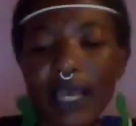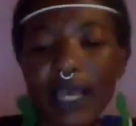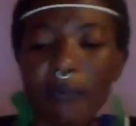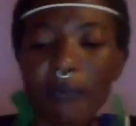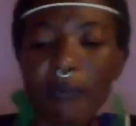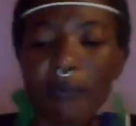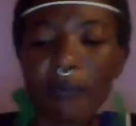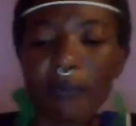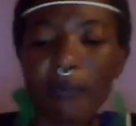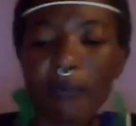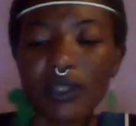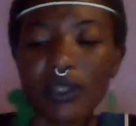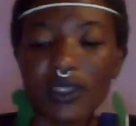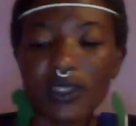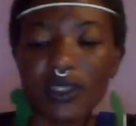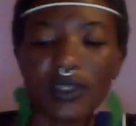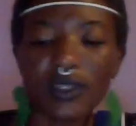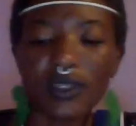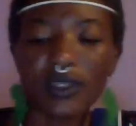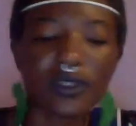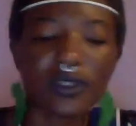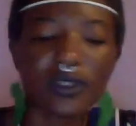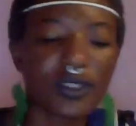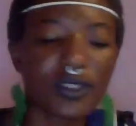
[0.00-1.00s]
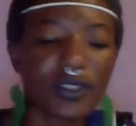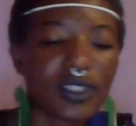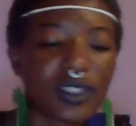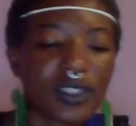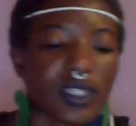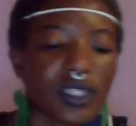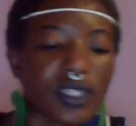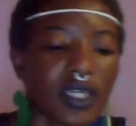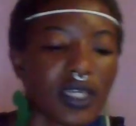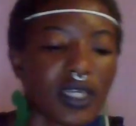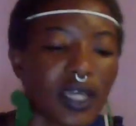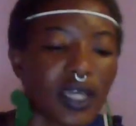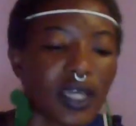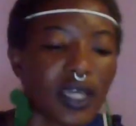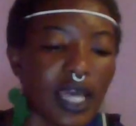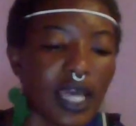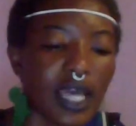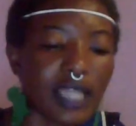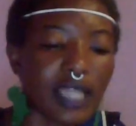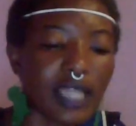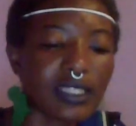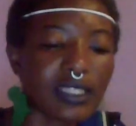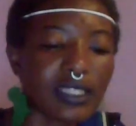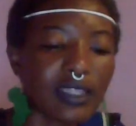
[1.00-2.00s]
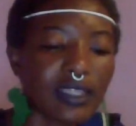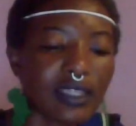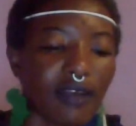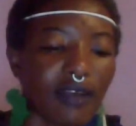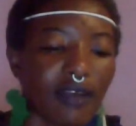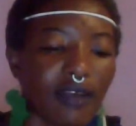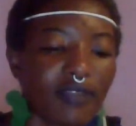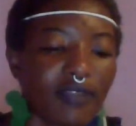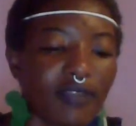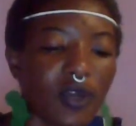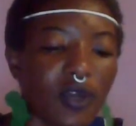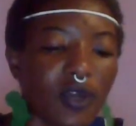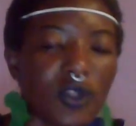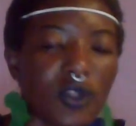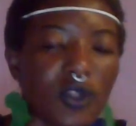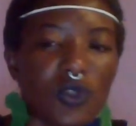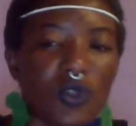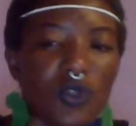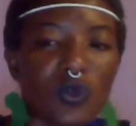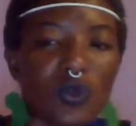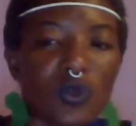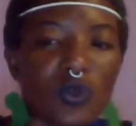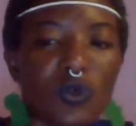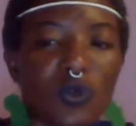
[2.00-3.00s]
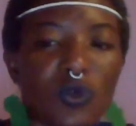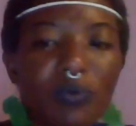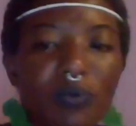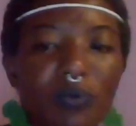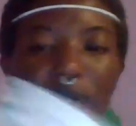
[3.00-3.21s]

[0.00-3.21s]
like builders and stuff. They're going to